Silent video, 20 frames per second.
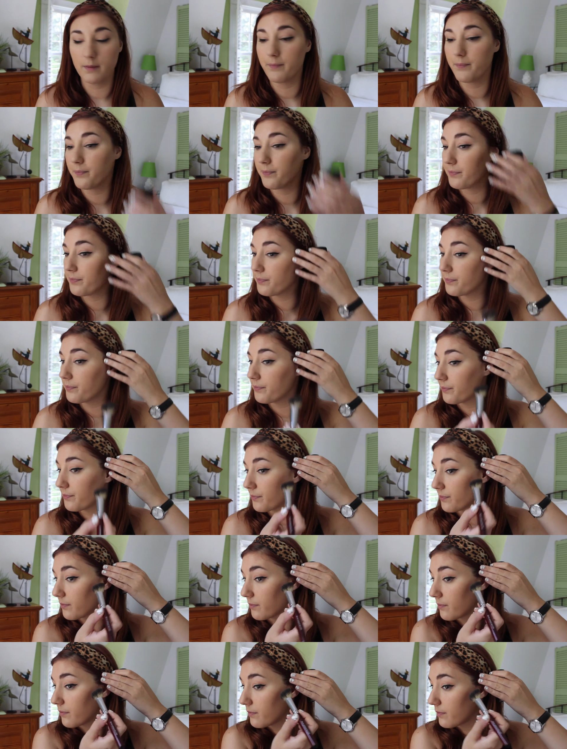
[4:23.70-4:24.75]

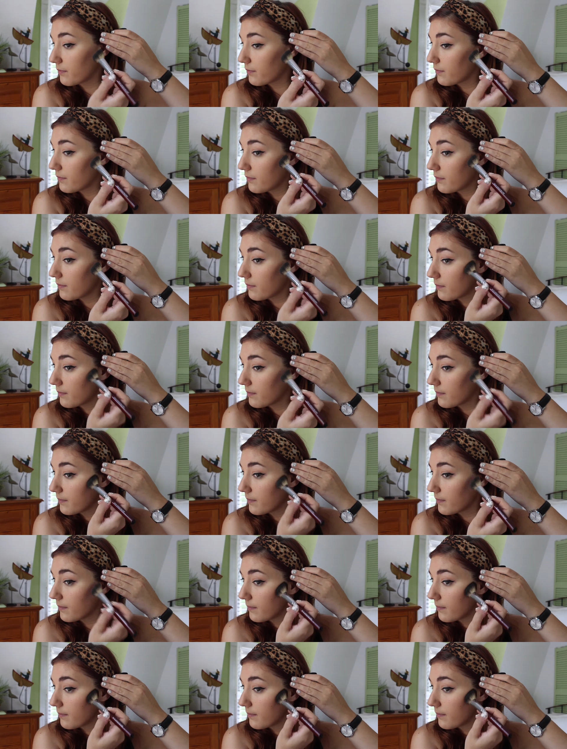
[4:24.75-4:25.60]
Nothing is said.